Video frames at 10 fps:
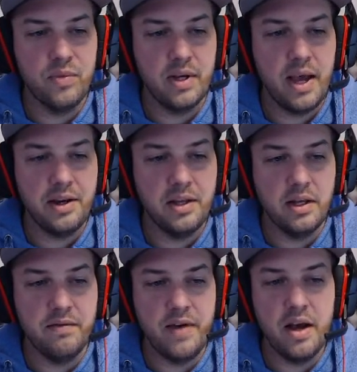
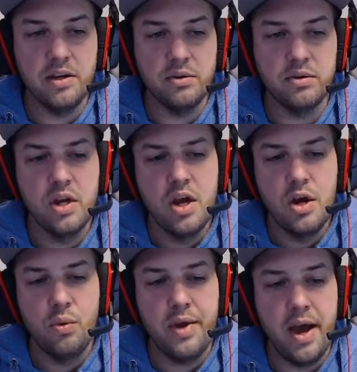calculated values,
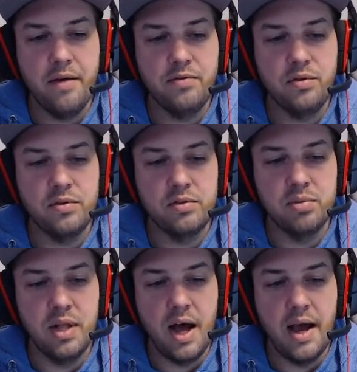we have to
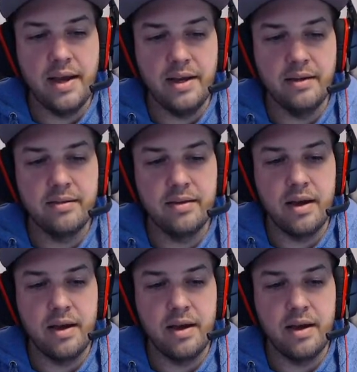supply it